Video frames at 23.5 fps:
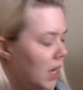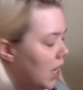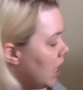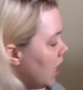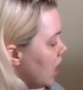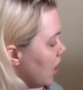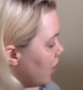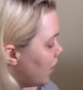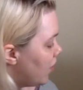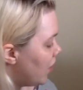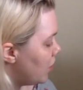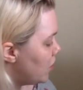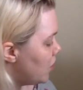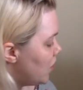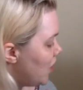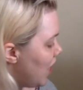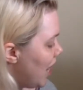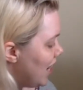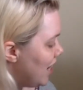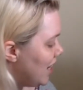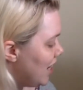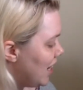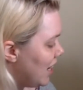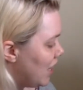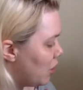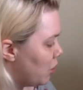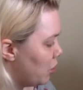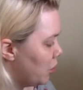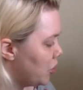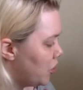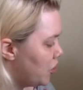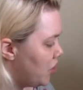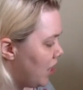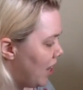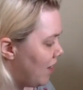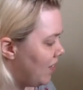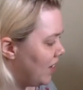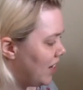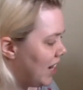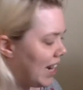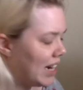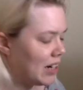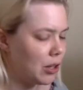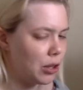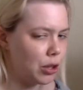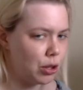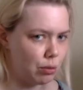So 10 equals 7 add
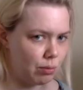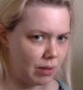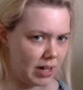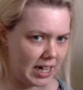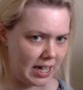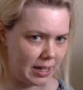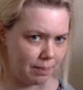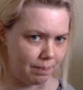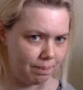3.